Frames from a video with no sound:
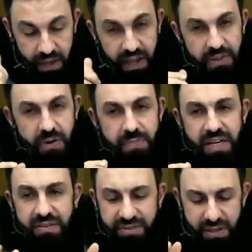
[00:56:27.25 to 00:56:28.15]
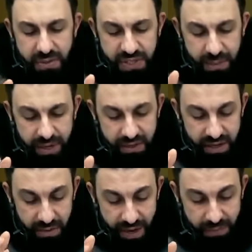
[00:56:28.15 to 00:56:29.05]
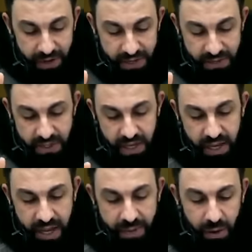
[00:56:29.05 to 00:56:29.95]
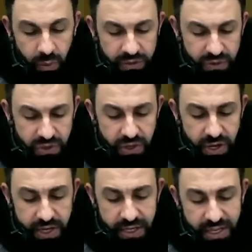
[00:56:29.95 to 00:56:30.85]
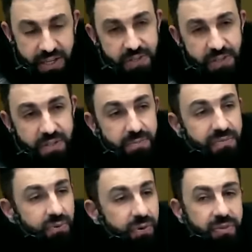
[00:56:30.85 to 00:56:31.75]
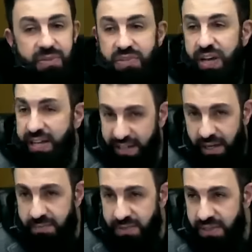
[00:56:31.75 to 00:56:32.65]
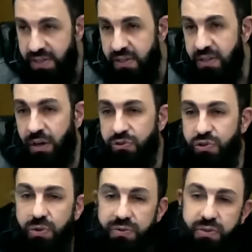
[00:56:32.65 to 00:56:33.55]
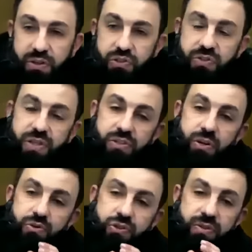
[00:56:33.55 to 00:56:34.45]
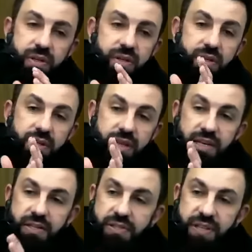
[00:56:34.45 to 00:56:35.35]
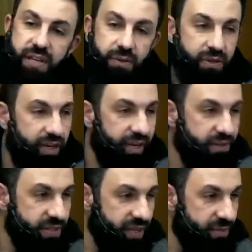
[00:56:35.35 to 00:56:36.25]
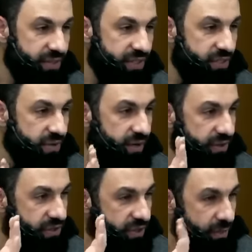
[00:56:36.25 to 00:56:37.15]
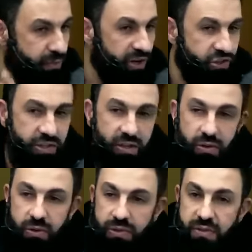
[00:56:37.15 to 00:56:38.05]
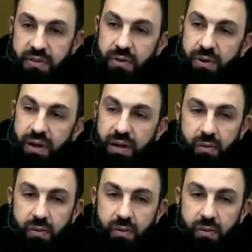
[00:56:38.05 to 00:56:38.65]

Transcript: And there are many theories among their rabbis about what the sign is before the Messiah comes. The ultra-Orthodox Jews, I told you, they say we're not allowed to come into Israel. This is oppression according to the Torah.